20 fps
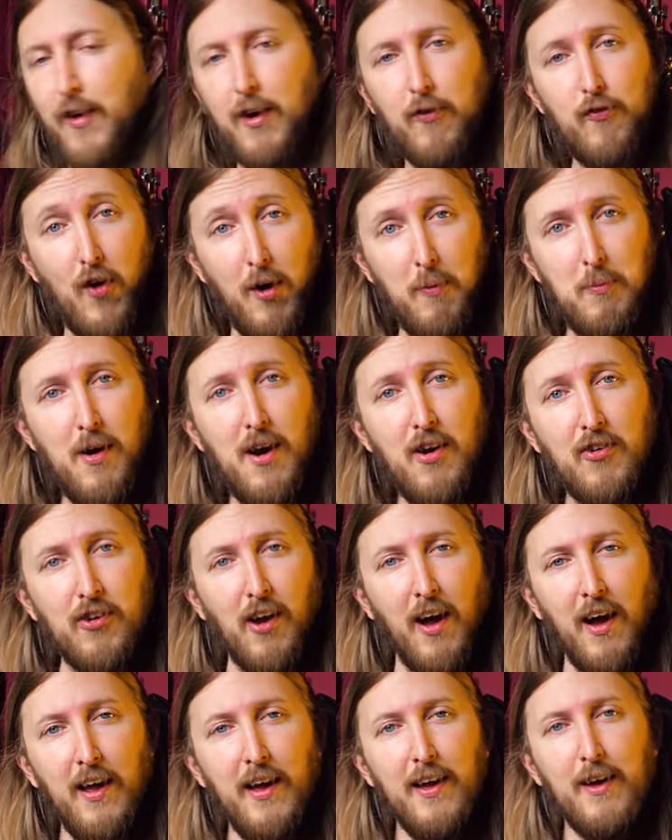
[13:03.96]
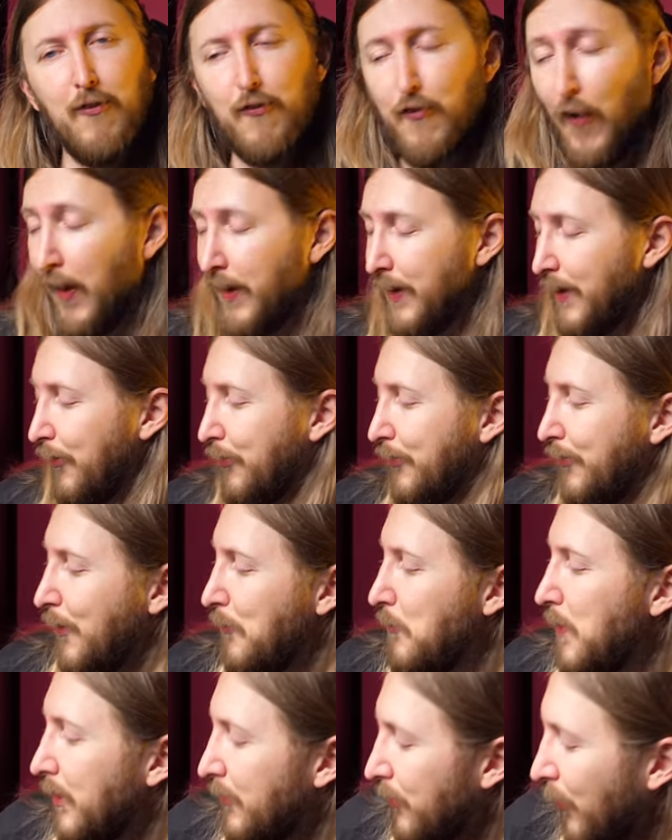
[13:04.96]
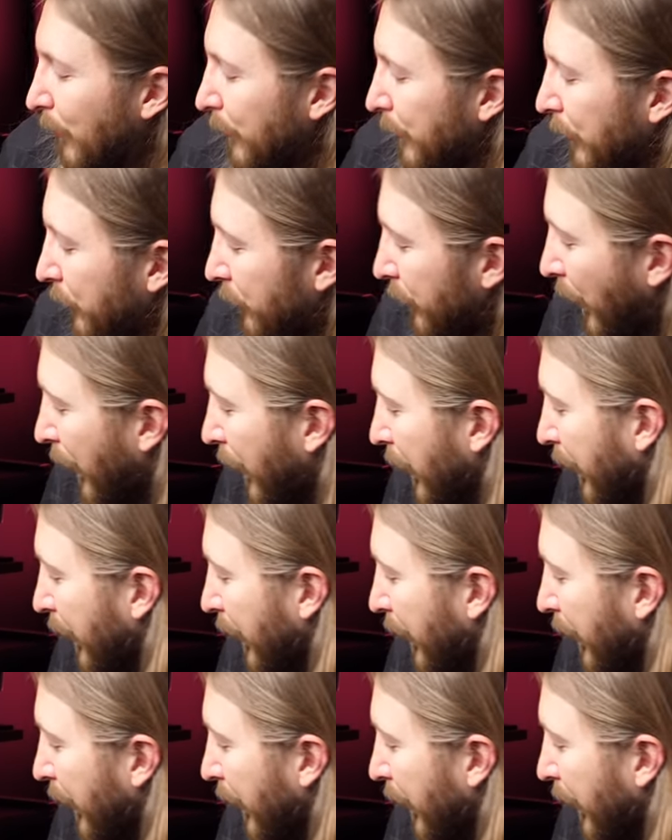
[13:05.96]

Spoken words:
from Russia. Thank you so much. Holy shit.